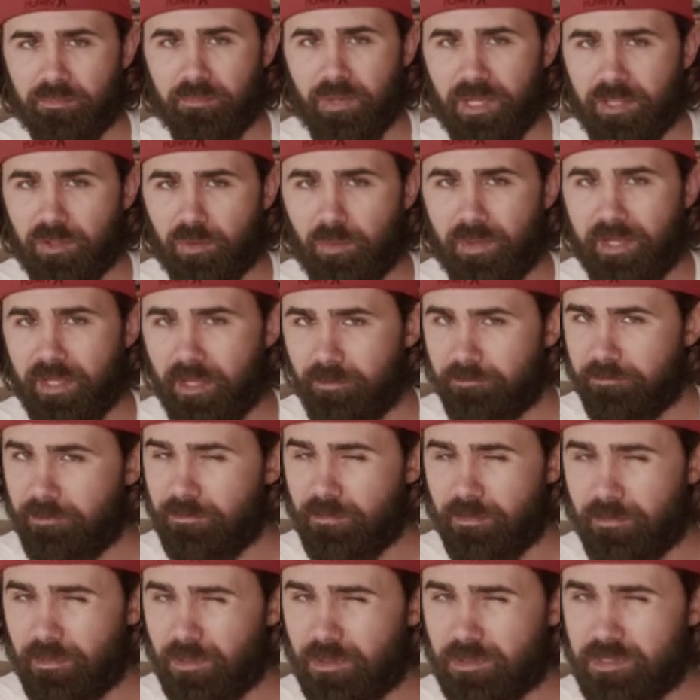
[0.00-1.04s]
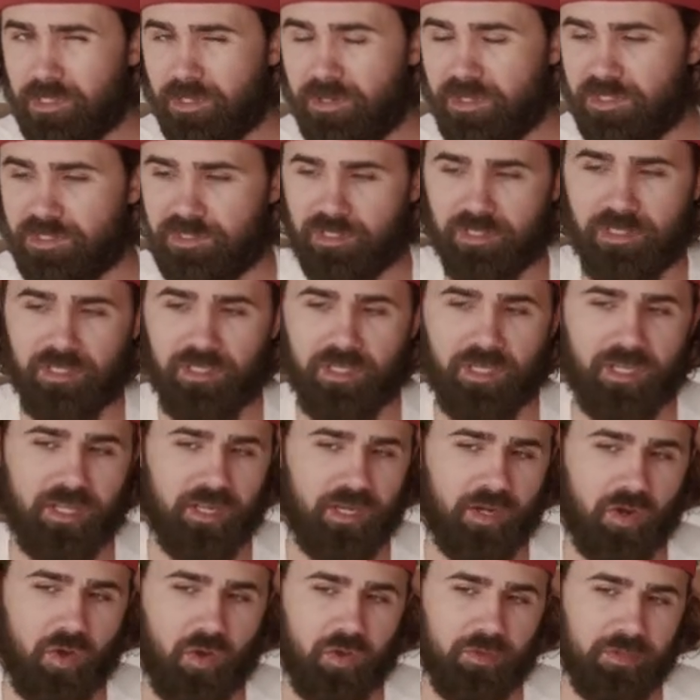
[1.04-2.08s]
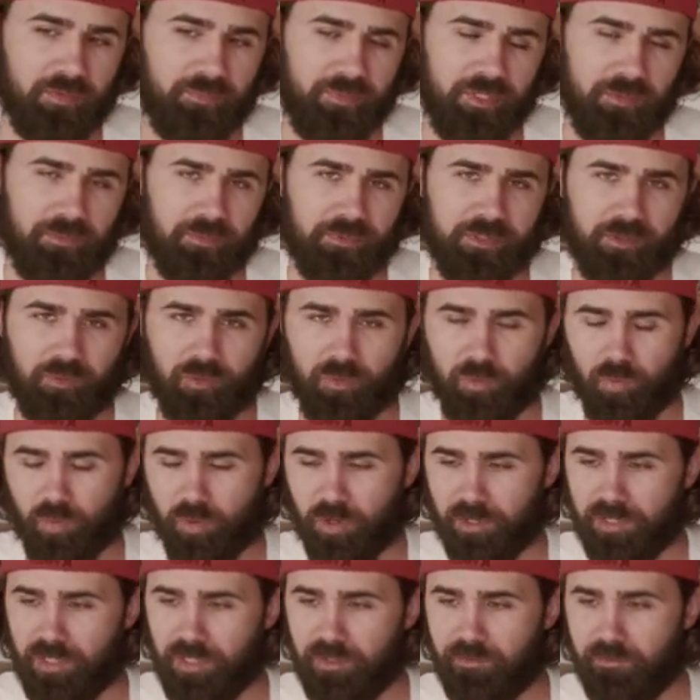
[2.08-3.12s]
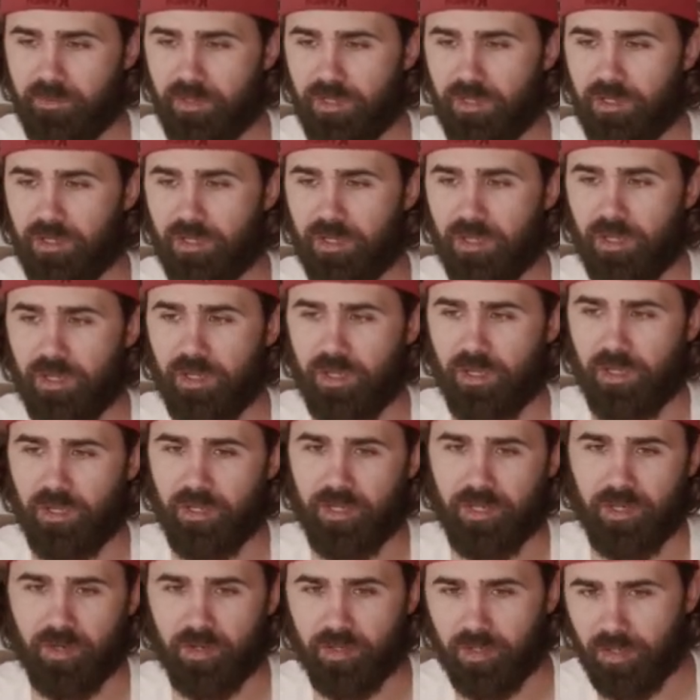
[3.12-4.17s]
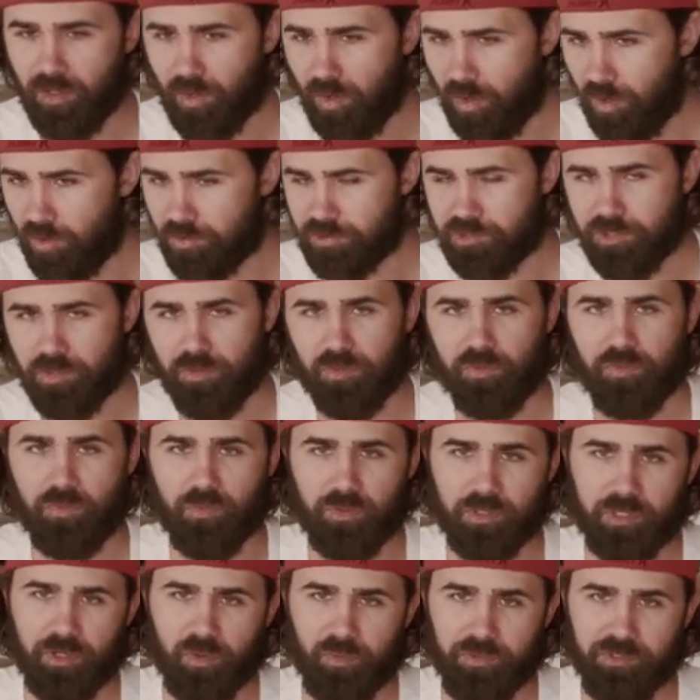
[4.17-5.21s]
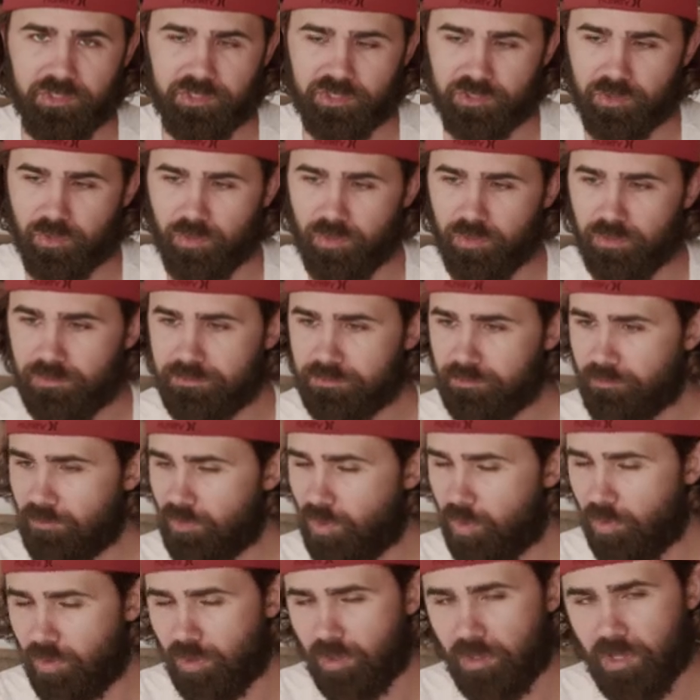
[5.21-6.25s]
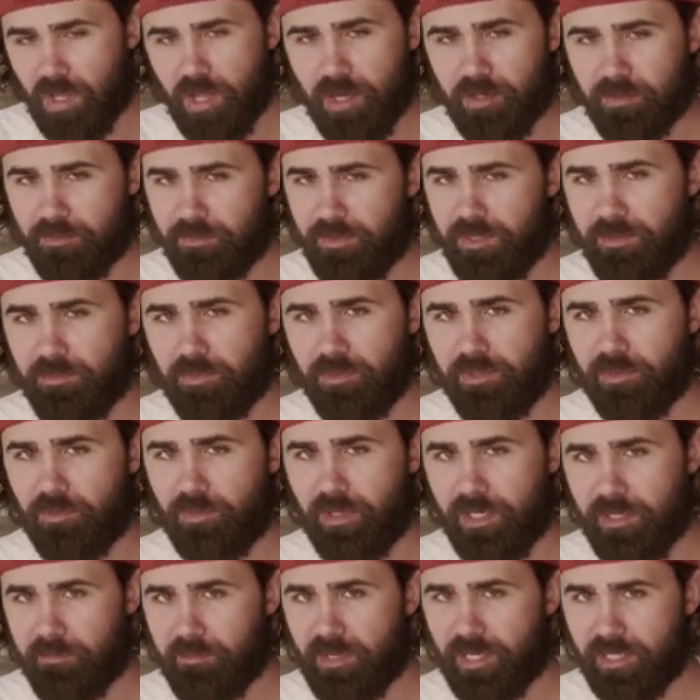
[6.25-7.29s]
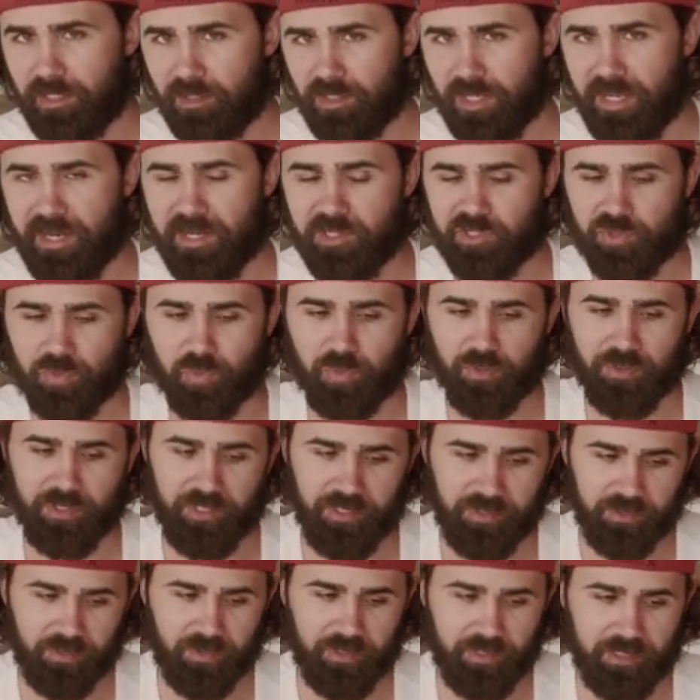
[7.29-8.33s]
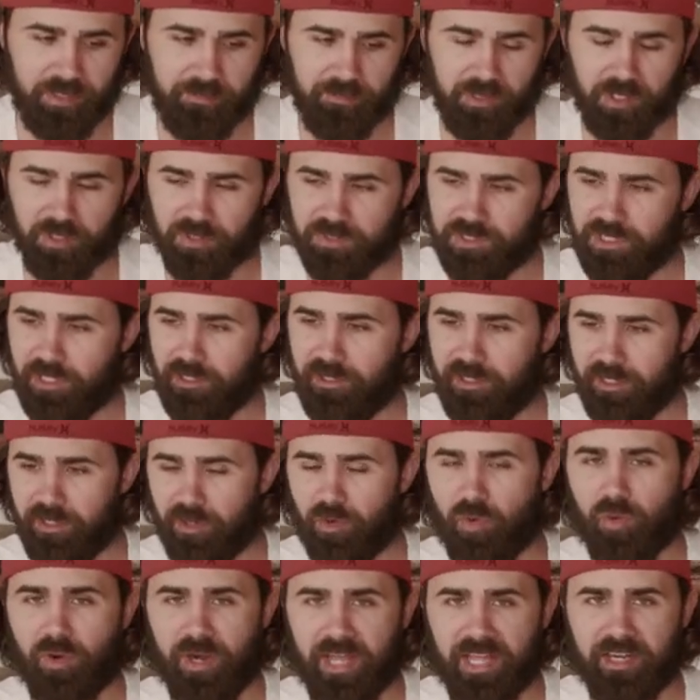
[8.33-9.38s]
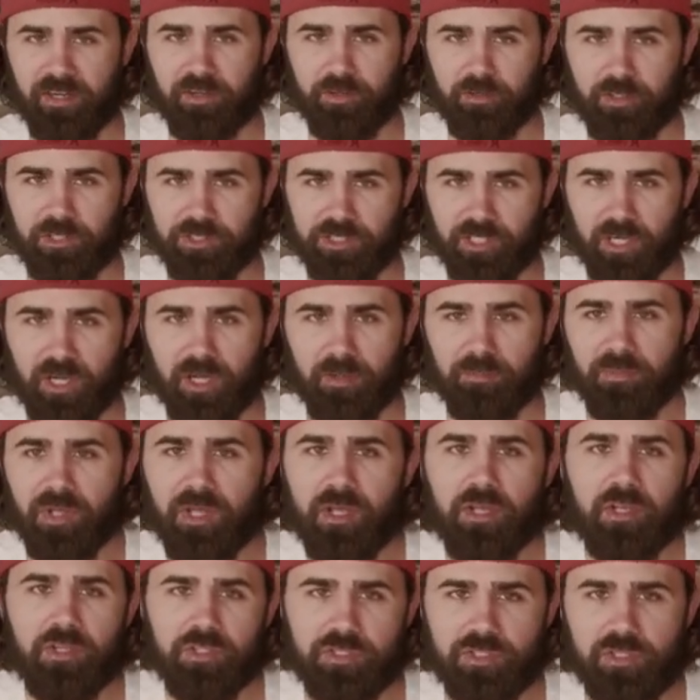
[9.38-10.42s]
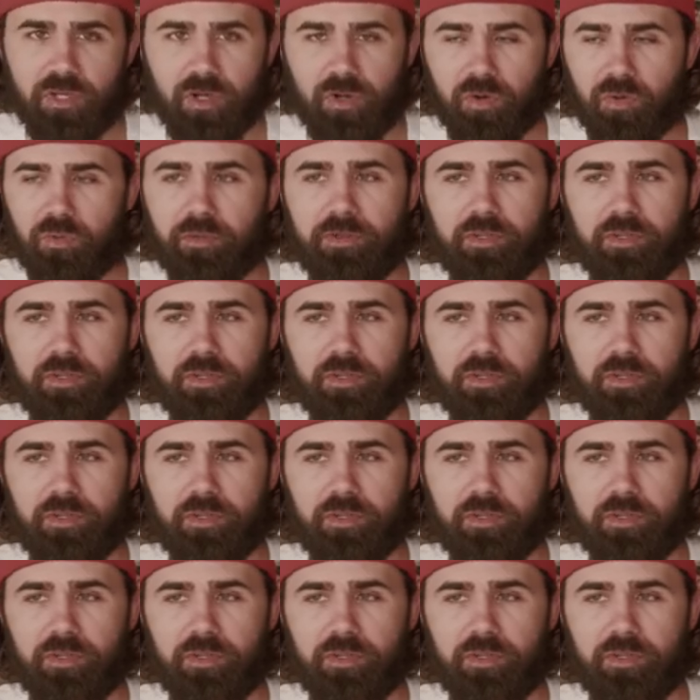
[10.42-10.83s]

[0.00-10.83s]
By the way, I'm from a military city, and all the people that were working there also were going to school, or a lot of the people that were in my class were either in the military or had another job. So